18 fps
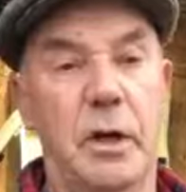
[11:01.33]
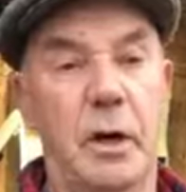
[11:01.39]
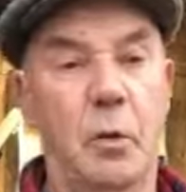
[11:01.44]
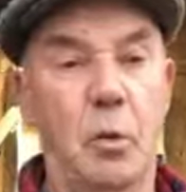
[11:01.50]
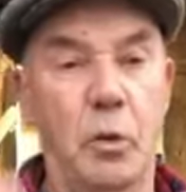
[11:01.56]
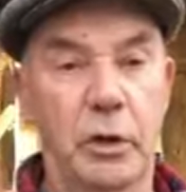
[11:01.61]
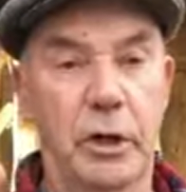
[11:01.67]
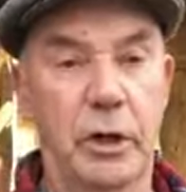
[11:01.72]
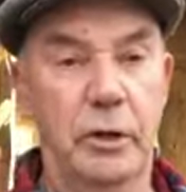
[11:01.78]
I
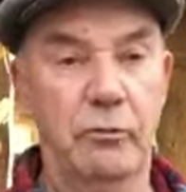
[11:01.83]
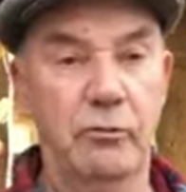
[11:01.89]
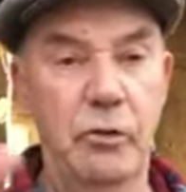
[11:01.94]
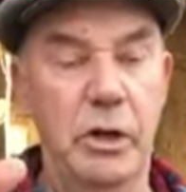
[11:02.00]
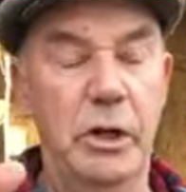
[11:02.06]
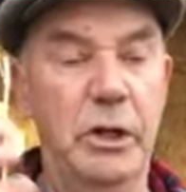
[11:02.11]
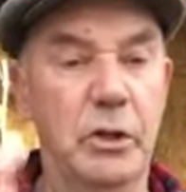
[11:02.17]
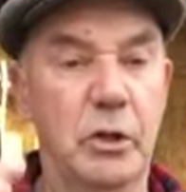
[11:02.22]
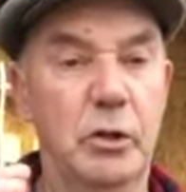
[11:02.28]
want a
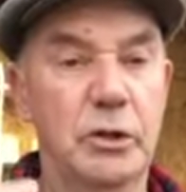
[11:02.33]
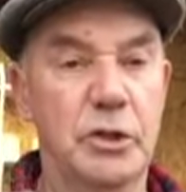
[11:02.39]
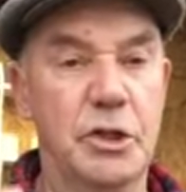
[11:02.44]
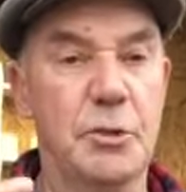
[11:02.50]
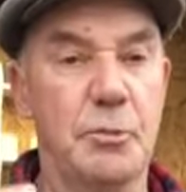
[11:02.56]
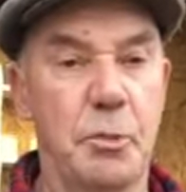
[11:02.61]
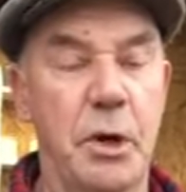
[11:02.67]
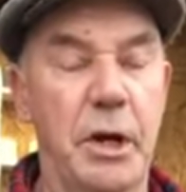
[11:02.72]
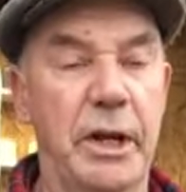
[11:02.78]
really good
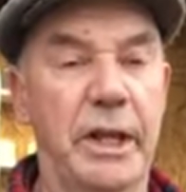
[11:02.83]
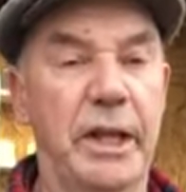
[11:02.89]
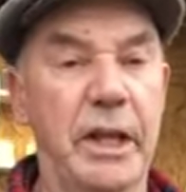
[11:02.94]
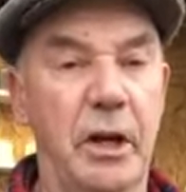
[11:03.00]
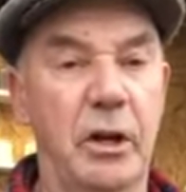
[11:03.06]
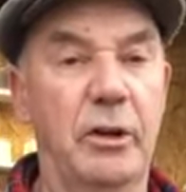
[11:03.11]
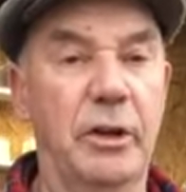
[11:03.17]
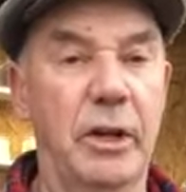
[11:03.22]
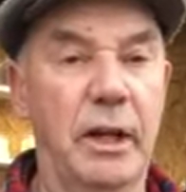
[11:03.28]
spray to
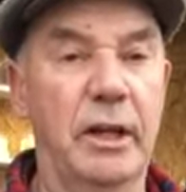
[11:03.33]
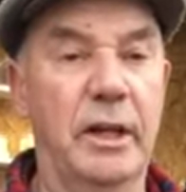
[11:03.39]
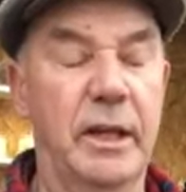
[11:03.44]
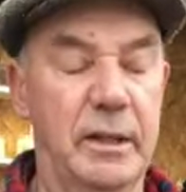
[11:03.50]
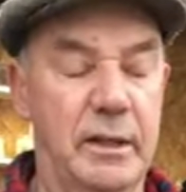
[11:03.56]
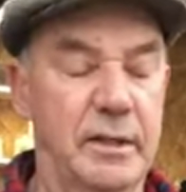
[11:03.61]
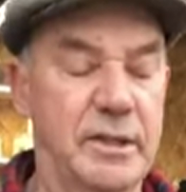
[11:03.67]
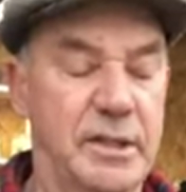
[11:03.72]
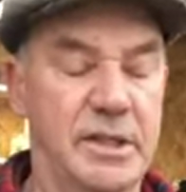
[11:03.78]
get on there,
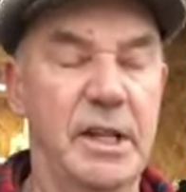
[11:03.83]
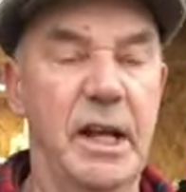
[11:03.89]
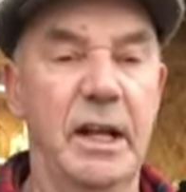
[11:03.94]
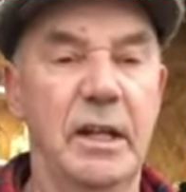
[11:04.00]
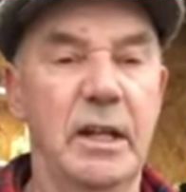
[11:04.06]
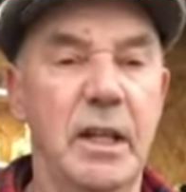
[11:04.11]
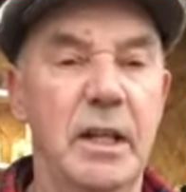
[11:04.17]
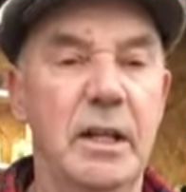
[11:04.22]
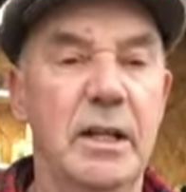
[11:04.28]
stick
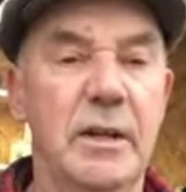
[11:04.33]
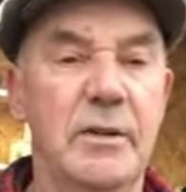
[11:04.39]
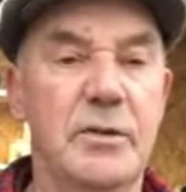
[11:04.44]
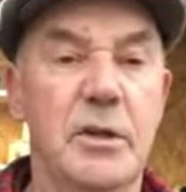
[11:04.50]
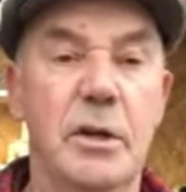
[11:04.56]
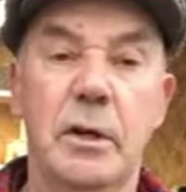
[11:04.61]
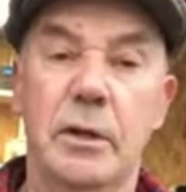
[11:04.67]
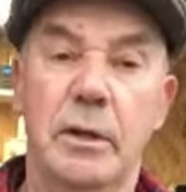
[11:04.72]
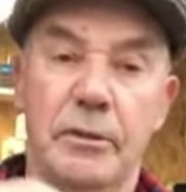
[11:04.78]
to the leaves.
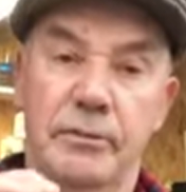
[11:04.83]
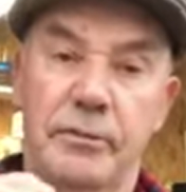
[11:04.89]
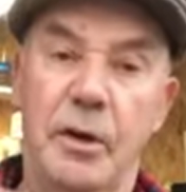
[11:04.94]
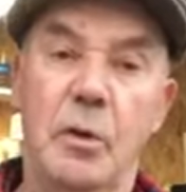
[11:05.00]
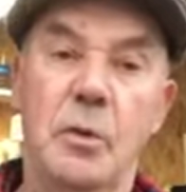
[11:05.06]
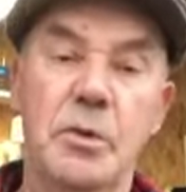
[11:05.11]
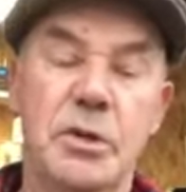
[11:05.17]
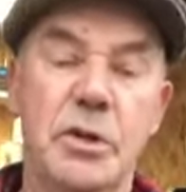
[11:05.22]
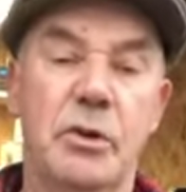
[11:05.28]
The
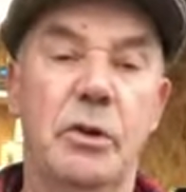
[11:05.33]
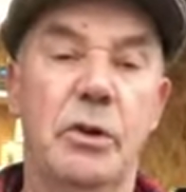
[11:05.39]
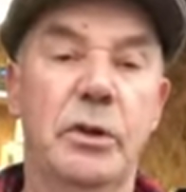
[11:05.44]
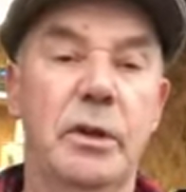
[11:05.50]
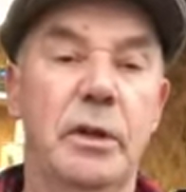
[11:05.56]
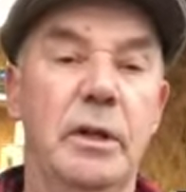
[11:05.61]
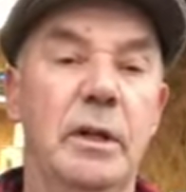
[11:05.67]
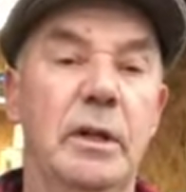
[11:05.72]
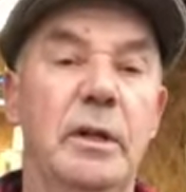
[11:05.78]
flowers are on.
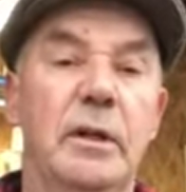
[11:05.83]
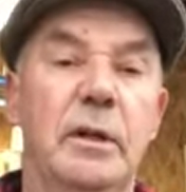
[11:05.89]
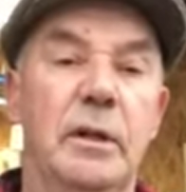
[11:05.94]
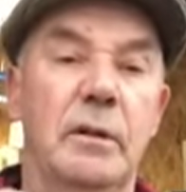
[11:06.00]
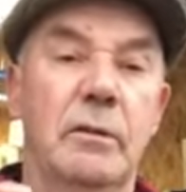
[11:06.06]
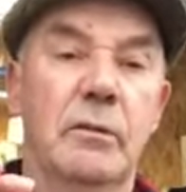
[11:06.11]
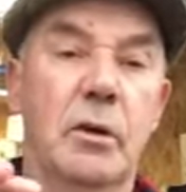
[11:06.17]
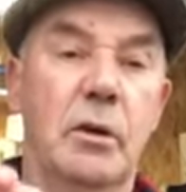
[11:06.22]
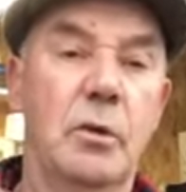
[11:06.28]

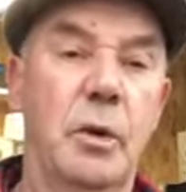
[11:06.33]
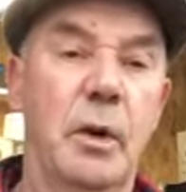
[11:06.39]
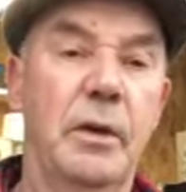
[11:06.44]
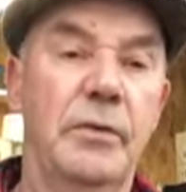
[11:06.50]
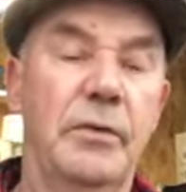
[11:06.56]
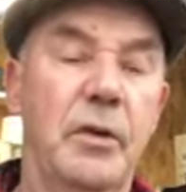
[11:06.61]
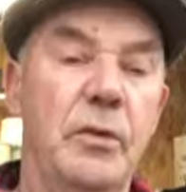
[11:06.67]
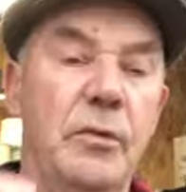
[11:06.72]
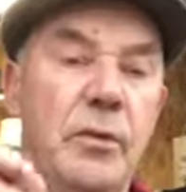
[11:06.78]
We've got quite a
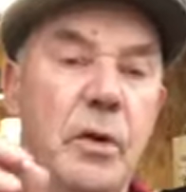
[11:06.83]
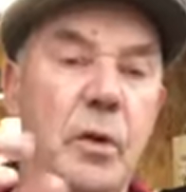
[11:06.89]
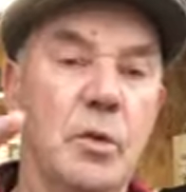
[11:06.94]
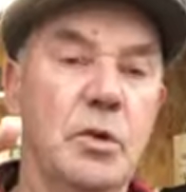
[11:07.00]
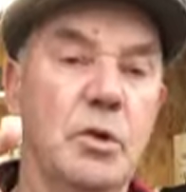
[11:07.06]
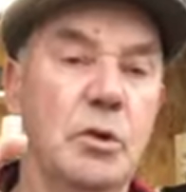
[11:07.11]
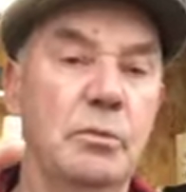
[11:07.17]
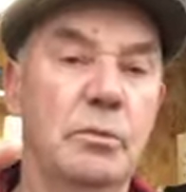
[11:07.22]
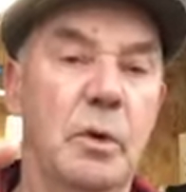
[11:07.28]
few
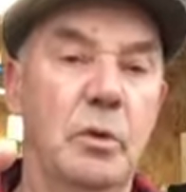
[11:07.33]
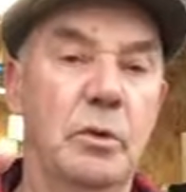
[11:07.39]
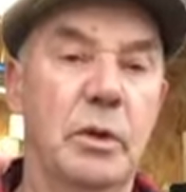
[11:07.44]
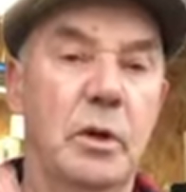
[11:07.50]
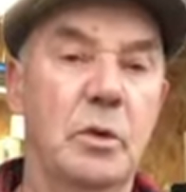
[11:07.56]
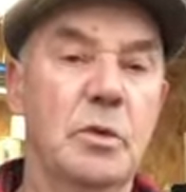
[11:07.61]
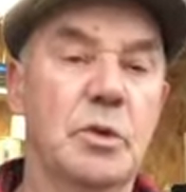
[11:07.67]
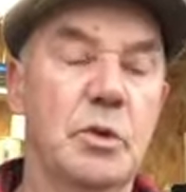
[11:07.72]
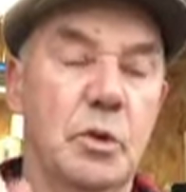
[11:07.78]
flowers coming out
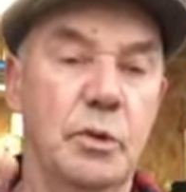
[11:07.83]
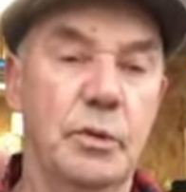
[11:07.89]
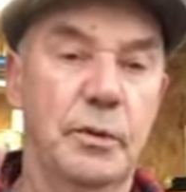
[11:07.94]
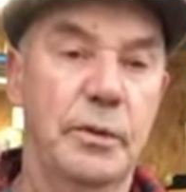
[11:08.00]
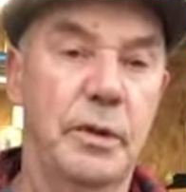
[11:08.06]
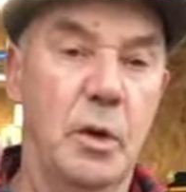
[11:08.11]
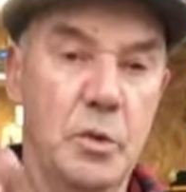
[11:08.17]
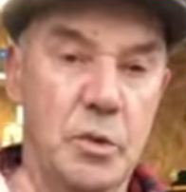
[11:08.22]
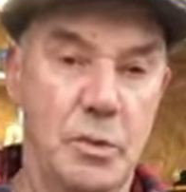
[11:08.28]
now, so
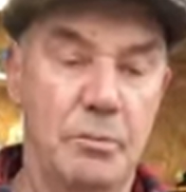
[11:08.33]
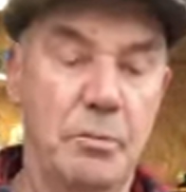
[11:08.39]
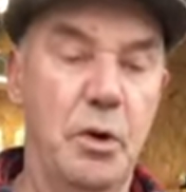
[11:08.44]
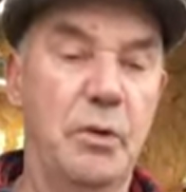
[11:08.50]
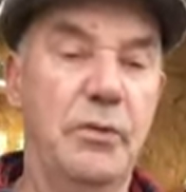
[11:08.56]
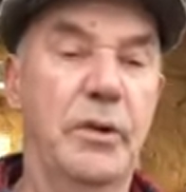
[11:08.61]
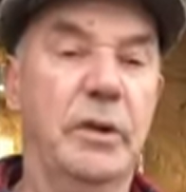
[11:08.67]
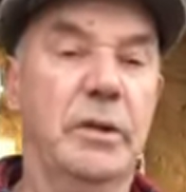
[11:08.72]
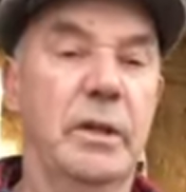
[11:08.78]
now's the
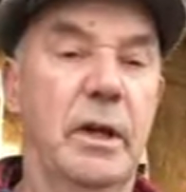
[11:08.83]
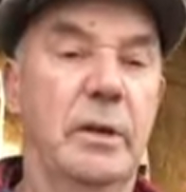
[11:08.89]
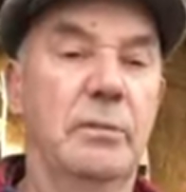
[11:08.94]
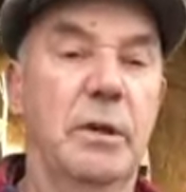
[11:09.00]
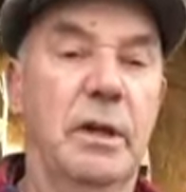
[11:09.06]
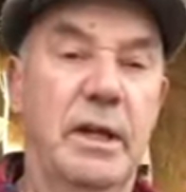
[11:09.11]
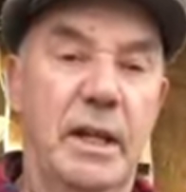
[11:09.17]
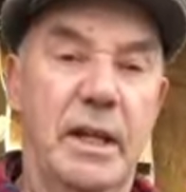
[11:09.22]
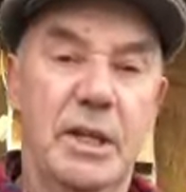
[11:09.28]
perfect time
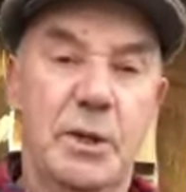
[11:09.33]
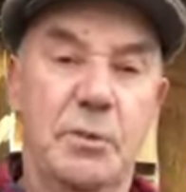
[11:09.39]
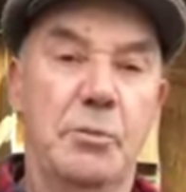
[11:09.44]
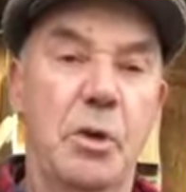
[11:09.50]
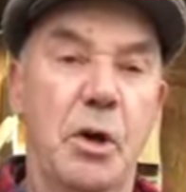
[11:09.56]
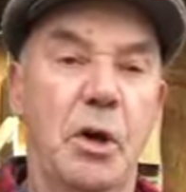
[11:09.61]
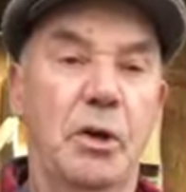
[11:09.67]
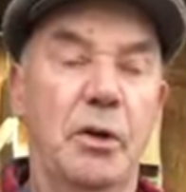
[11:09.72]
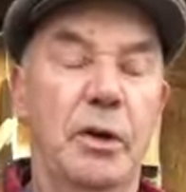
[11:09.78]
to get that
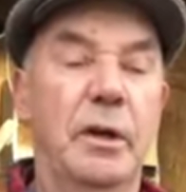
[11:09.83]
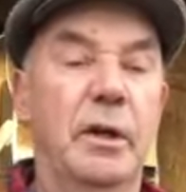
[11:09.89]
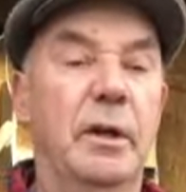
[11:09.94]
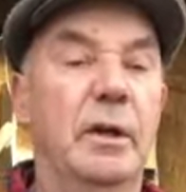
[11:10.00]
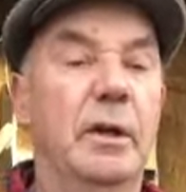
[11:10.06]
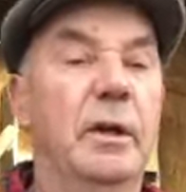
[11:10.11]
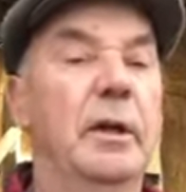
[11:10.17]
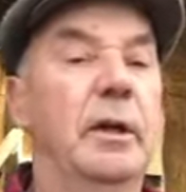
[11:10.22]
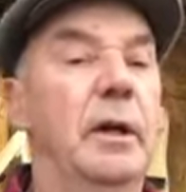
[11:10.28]
spray on,
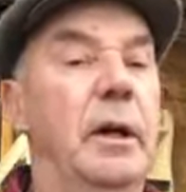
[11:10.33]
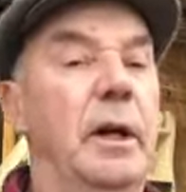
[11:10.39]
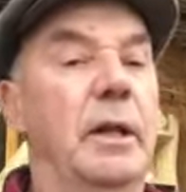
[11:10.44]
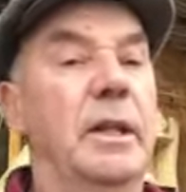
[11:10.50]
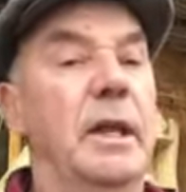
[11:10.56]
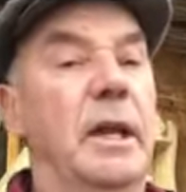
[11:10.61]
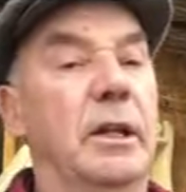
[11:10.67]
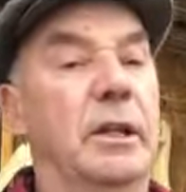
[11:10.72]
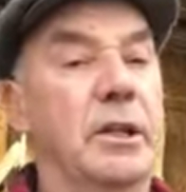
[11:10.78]
and
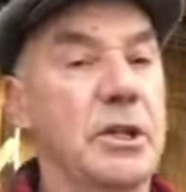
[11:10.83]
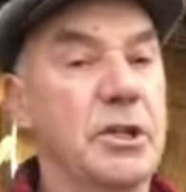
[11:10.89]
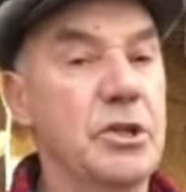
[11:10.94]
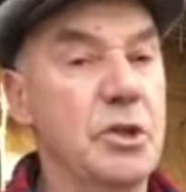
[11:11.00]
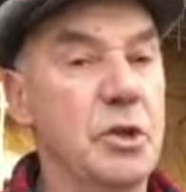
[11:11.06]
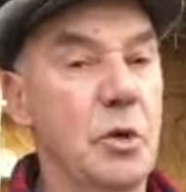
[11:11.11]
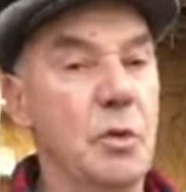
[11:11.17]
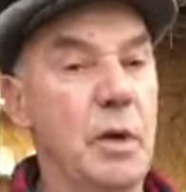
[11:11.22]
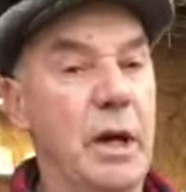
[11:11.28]
then it
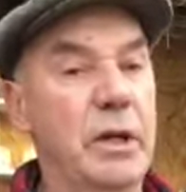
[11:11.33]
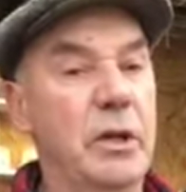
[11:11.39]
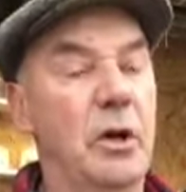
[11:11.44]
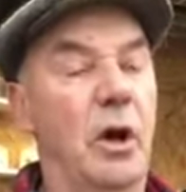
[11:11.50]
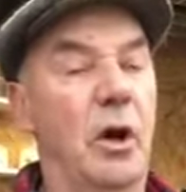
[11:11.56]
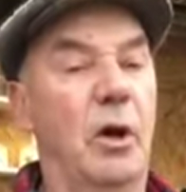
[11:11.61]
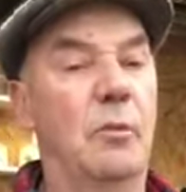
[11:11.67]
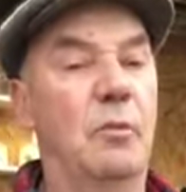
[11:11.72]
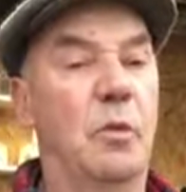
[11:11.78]
doesn't do any
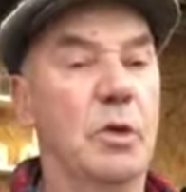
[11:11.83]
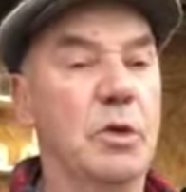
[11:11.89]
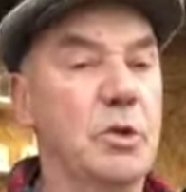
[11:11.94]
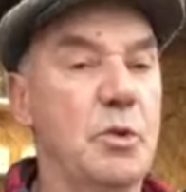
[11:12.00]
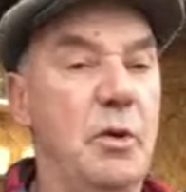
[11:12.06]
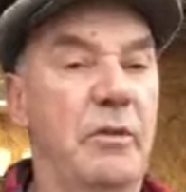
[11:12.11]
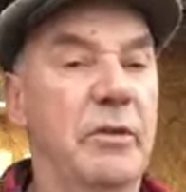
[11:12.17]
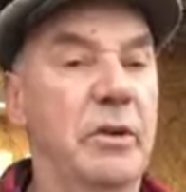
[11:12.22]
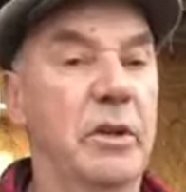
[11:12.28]
harm
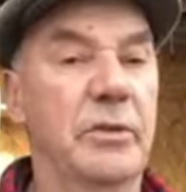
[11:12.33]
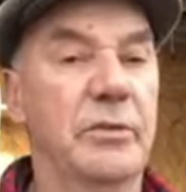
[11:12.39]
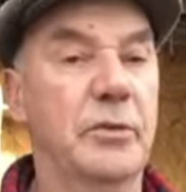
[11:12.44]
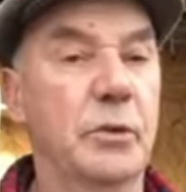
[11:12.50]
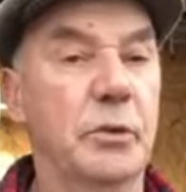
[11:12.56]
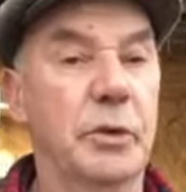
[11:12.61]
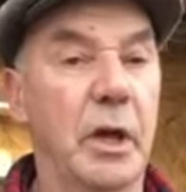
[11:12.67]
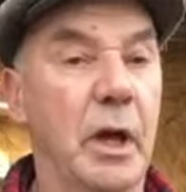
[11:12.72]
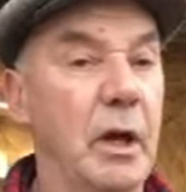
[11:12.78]
whatsoever to the
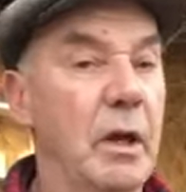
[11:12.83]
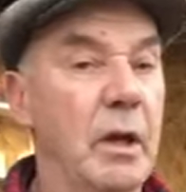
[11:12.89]
fruit.